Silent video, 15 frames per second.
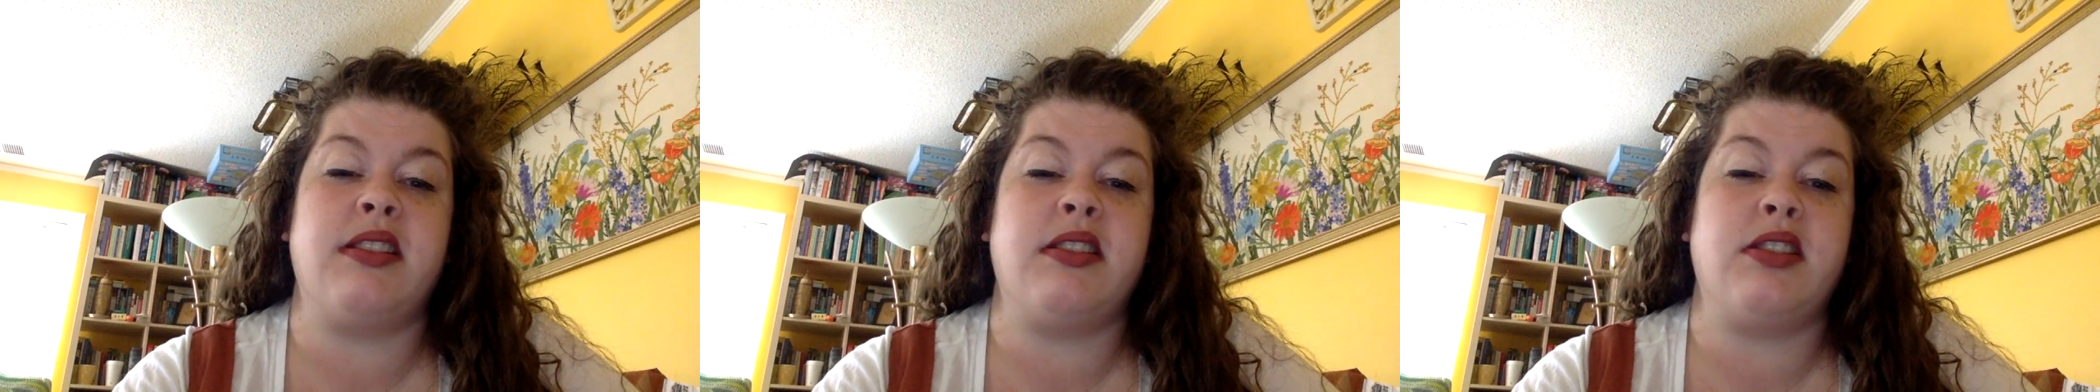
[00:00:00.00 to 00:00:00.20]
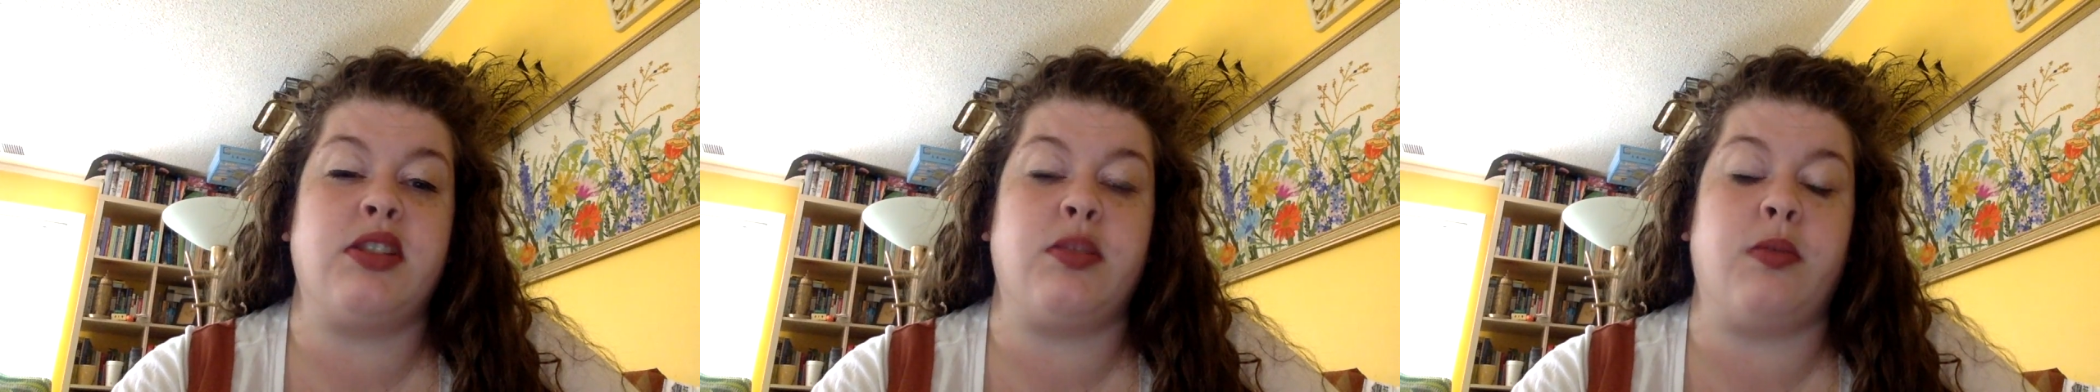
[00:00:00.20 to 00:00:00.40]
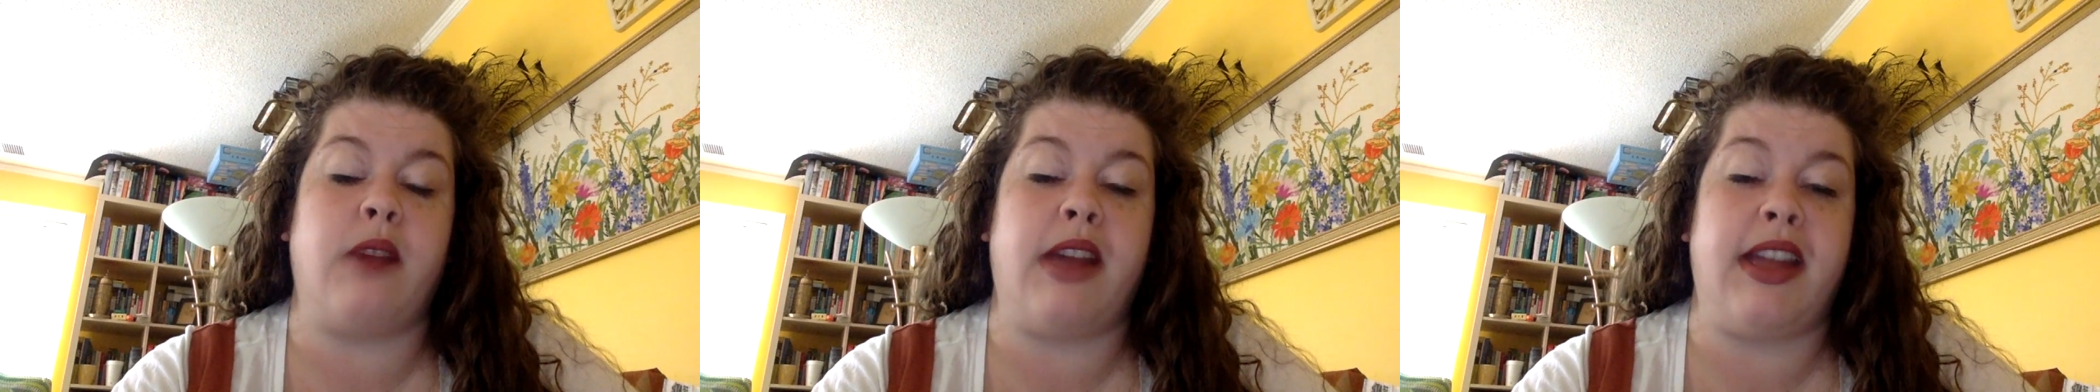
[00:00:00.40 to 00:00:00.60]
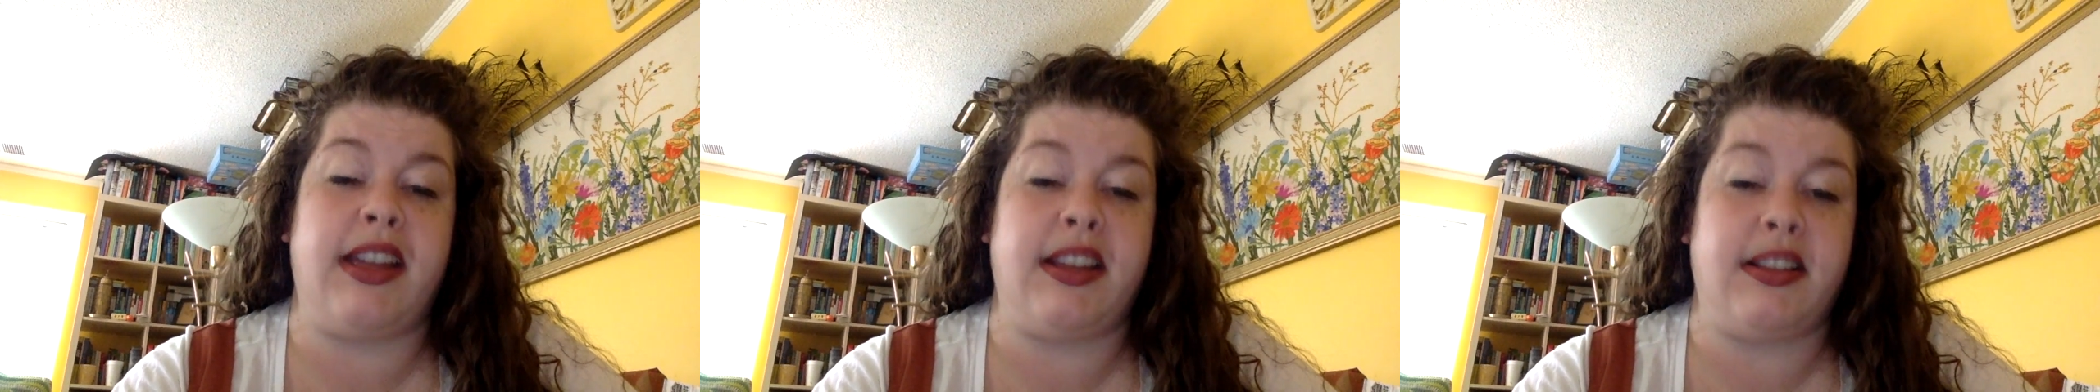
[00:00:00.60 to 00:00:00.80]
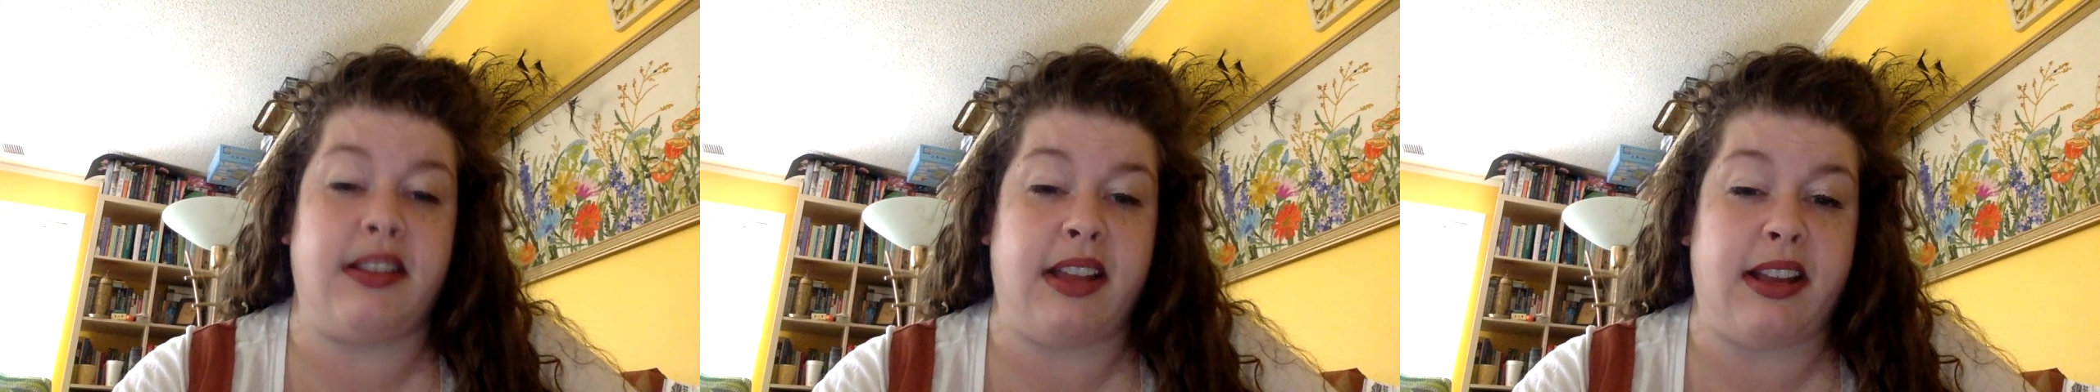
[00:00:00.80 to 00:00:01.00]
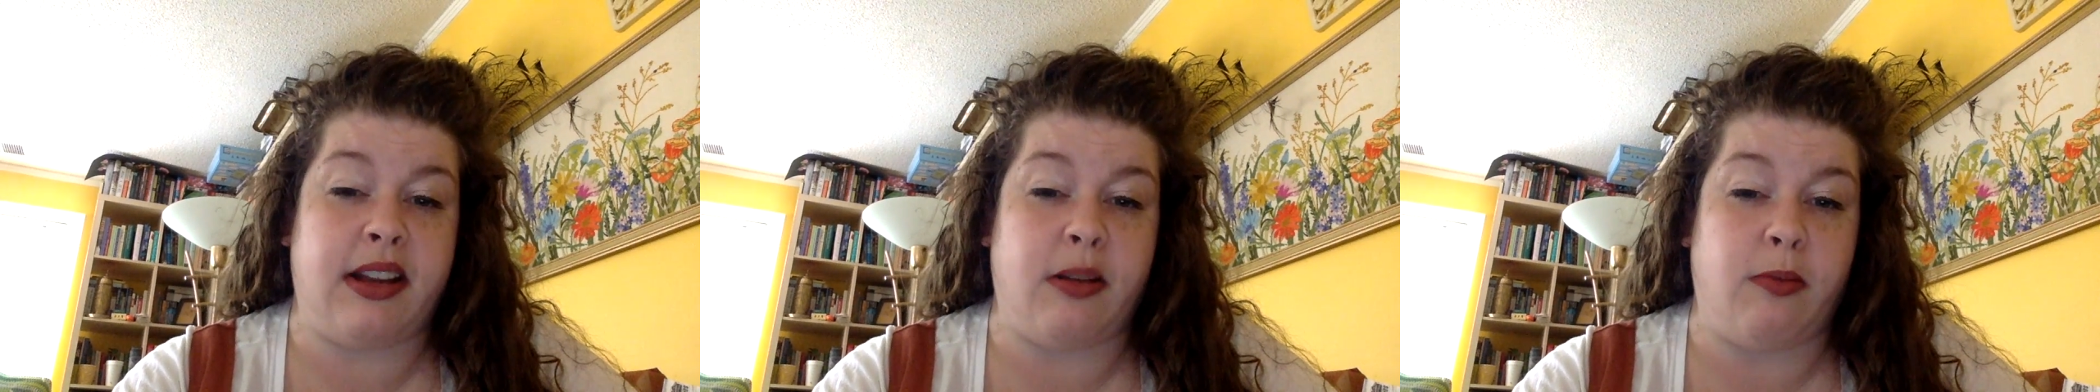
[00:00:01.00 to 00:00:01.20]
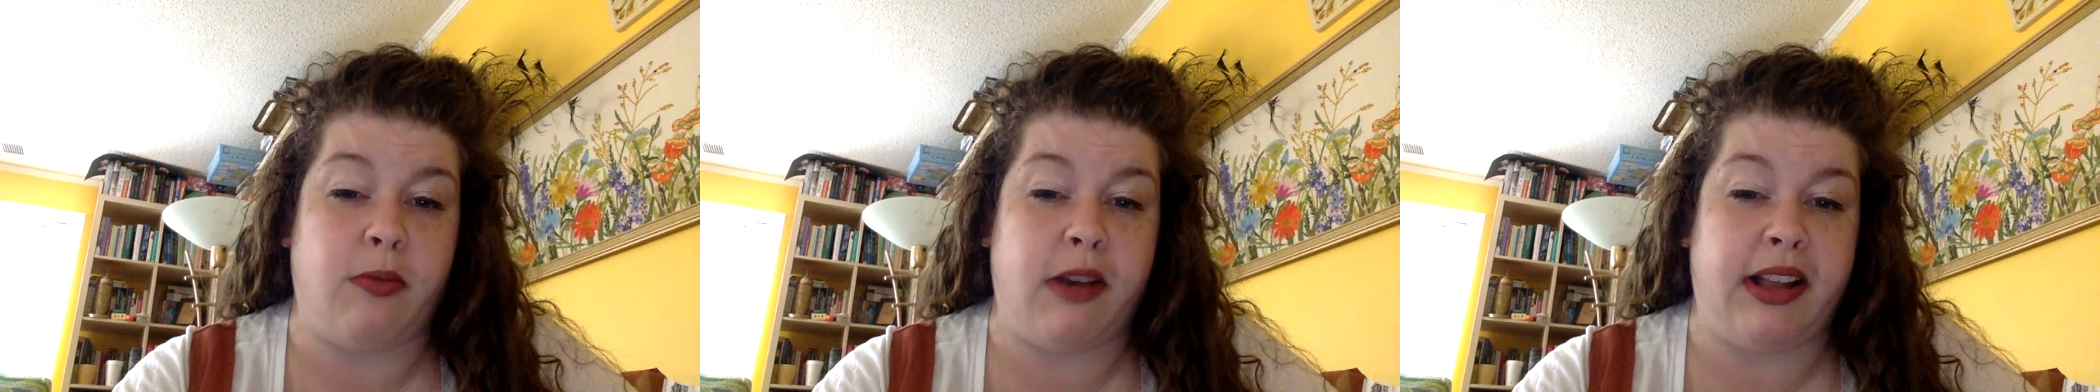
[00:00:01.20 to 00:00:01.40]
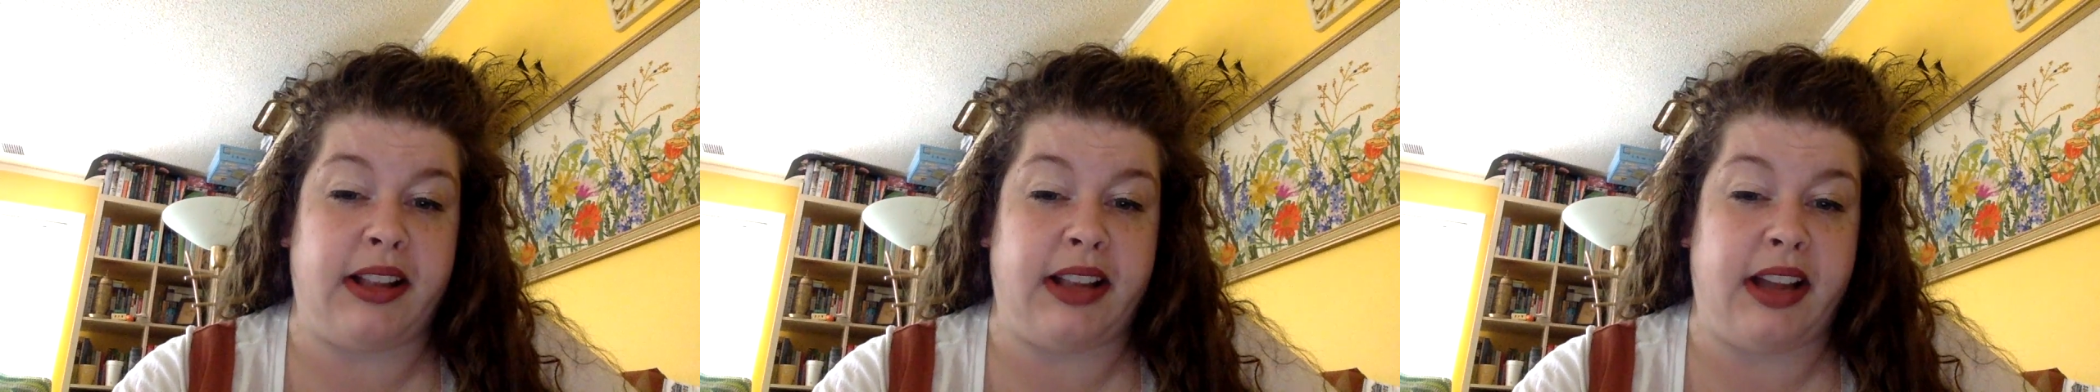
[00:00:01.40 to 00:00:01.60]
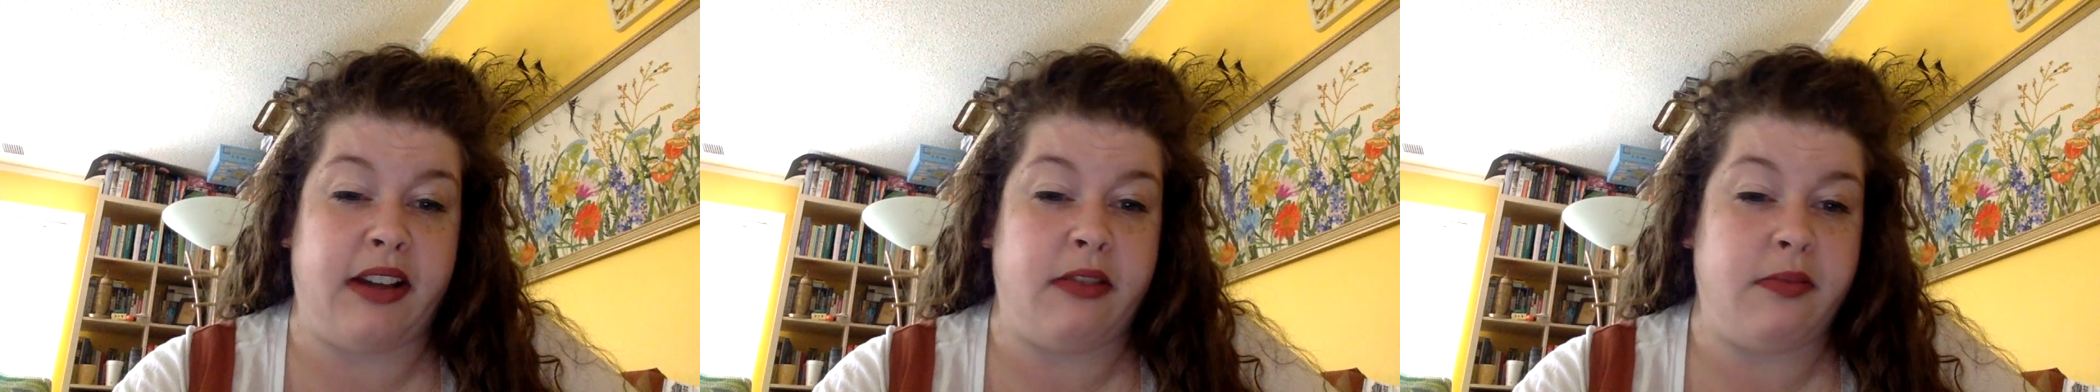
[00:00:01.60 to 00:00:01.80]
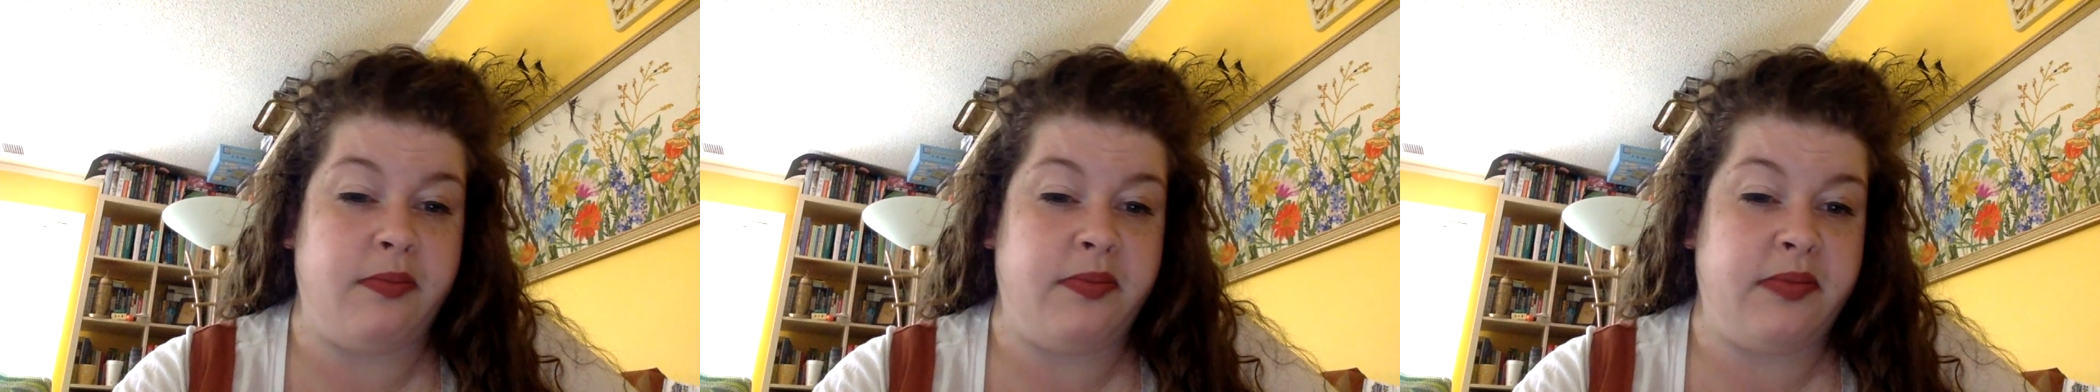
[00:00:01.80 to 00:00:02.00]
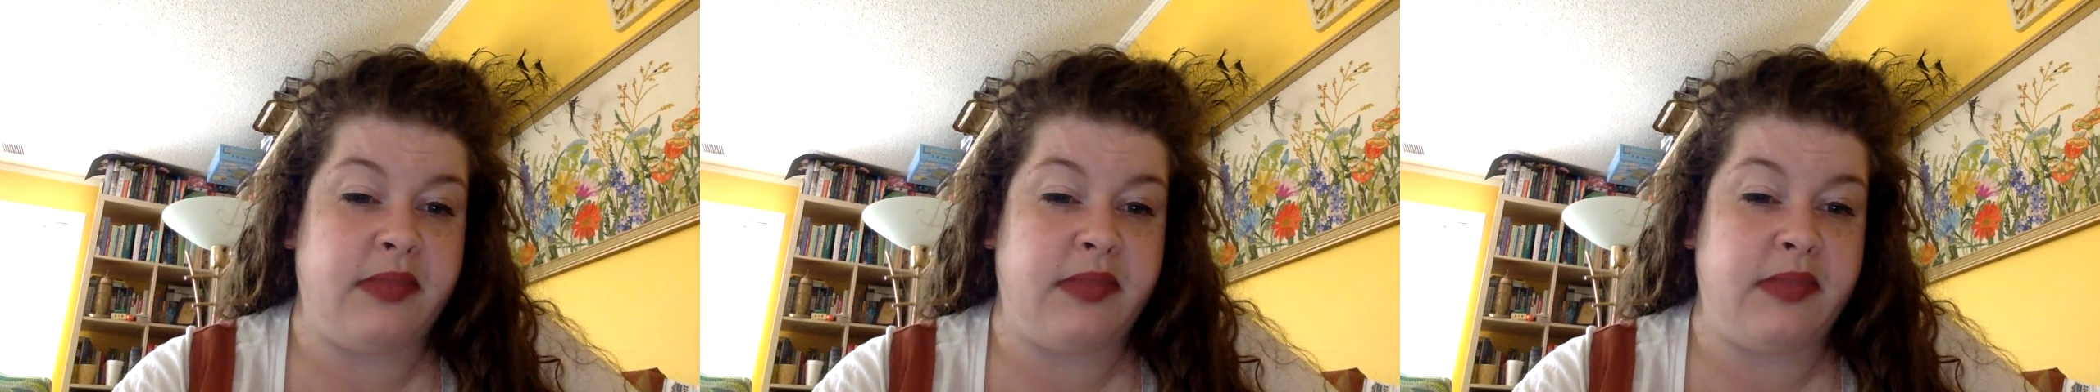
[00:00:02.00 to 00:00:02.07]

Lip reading: swaying like a willow.